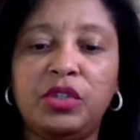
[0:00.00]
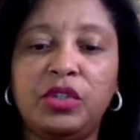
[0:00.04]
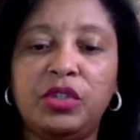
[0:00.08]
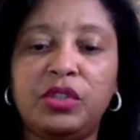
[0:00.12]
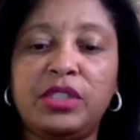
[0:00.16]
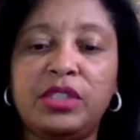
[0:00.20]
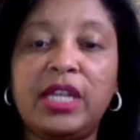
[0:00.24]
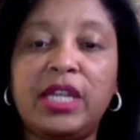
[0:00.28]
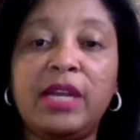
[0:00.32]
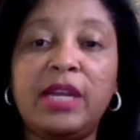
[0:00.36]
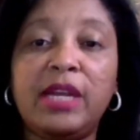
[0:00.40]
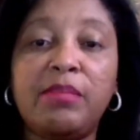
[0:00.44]

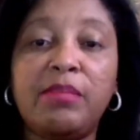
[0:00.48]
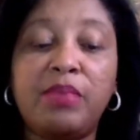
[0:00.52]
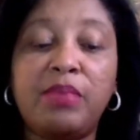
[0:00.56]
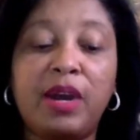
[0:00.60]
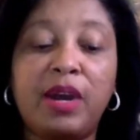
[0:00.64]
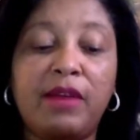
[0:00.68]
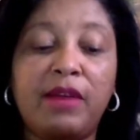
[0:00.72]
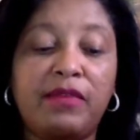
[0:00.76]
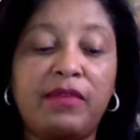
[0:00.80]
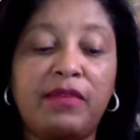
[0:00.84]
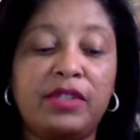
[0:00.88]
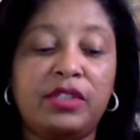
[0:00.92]
take
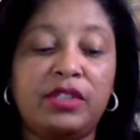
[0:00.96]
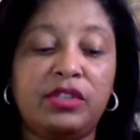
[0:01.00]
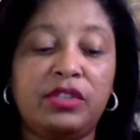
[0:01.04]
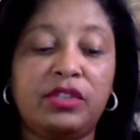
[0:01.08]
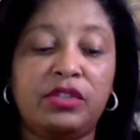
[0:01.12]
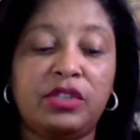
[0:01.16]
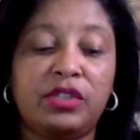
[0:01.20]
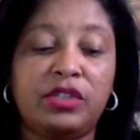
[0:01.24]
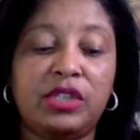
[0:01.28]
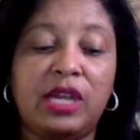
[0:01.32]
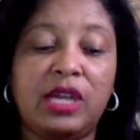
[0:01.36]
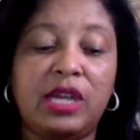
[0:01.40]
profits, your
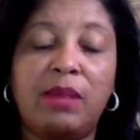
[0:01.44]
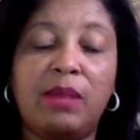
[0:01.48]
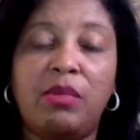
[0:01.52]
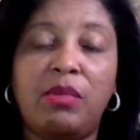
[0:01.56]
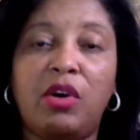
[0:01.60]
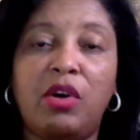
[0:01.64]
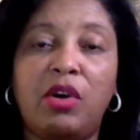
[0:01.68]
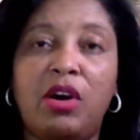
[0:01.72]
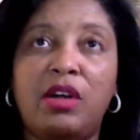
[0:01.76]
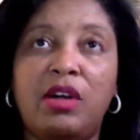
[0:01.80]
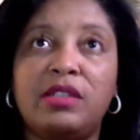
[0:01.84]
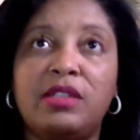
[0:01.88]
stop
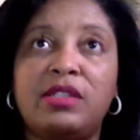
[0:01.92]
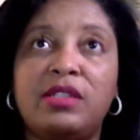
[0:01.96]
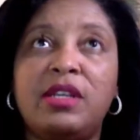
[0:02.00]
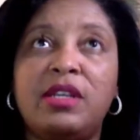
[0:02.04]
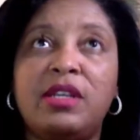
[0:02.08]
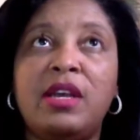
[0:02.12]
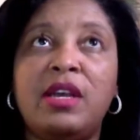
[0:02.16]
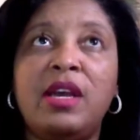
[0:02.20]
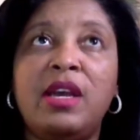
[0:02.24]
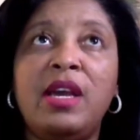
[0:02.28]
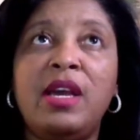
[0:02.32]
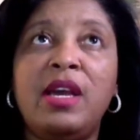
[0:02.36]
loss,
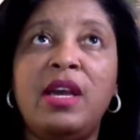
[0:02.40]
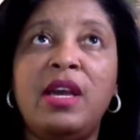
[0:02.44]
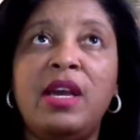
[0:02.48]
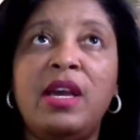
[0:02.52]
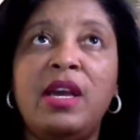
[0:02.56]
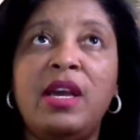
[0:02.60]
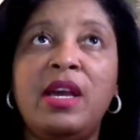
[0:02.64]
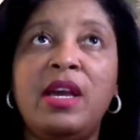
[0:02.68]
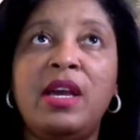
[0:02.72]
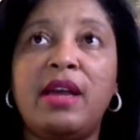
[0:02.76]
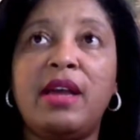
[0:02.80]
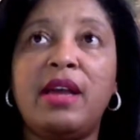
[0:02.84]

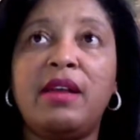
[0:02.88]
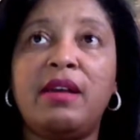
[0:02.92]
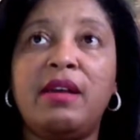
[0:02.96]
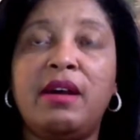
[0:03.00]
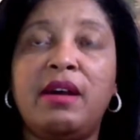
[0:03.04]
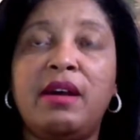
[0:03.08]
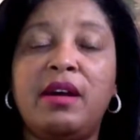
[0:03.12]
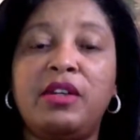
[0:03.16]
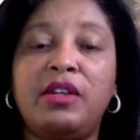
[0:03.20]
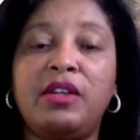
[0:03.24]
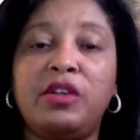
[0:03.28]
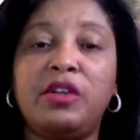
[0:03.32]
and
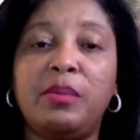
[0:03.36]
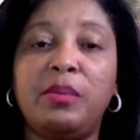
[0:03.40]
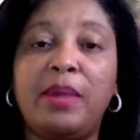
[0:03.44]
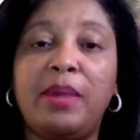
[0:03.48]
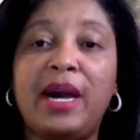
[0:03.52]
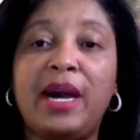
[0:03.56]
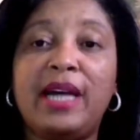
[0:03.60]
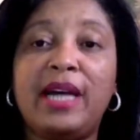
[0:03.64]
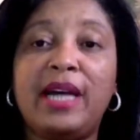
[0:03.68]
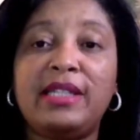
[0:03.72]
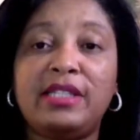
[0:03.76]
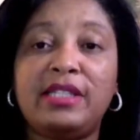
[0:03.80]
your
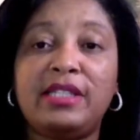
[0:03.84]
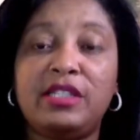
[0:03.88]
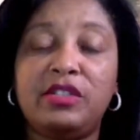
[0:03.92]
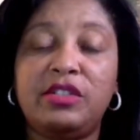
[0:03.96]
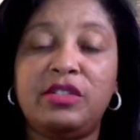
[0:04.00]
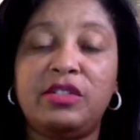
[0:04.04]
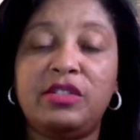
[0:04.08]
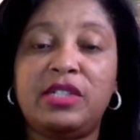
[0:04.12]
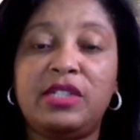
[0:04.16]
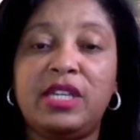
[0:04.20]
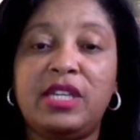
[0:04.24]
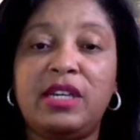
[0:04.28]
buys and your
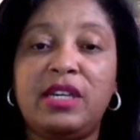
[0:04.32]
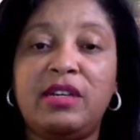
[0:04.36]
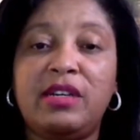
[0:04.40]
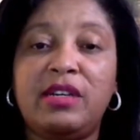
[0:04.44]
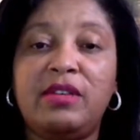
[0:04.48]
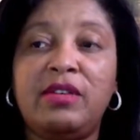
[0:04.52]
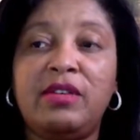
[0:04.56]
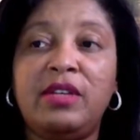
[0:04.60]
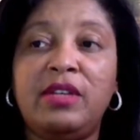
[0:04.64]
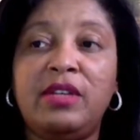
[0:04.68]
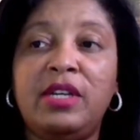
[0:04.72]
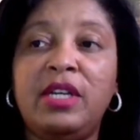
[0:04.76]

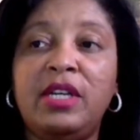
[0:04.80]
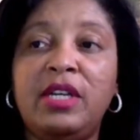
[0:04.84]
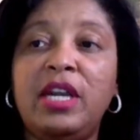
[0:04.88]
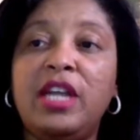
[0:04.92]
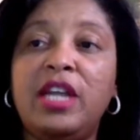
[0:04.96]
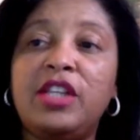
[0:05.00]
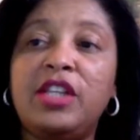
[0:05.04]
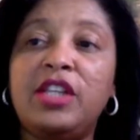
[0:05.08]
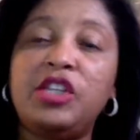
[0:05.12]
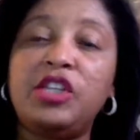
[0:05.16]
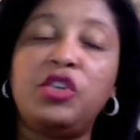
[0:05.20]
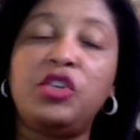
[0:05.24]
sell,
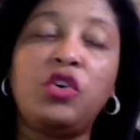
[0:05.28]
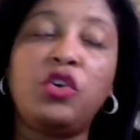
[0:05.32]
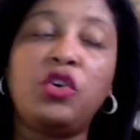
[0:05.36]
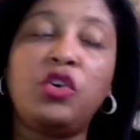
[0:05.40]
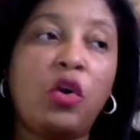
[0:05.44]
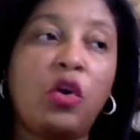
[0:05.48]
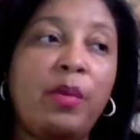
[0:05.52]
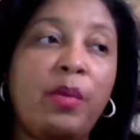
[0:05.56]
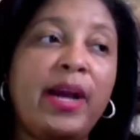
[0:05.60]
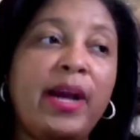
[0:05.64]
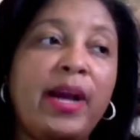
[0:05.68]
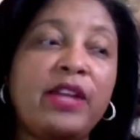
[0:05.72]
and then you
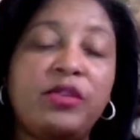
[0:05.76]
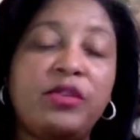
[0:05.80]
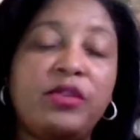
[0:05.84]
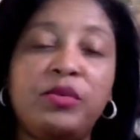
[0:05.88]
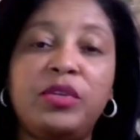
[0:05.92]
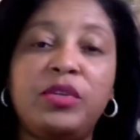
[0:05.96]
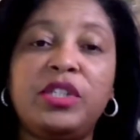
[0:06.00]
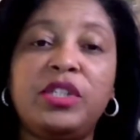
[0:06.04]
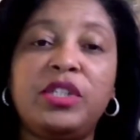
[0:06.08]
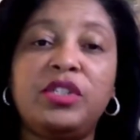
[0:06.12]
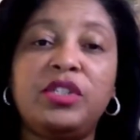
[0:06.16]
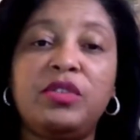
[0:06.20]
go back through
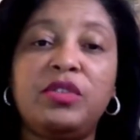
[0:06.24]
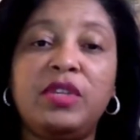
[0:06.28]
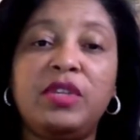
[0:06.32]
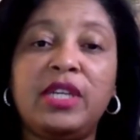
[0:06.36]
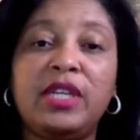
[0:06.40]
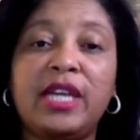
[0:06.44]
it and you look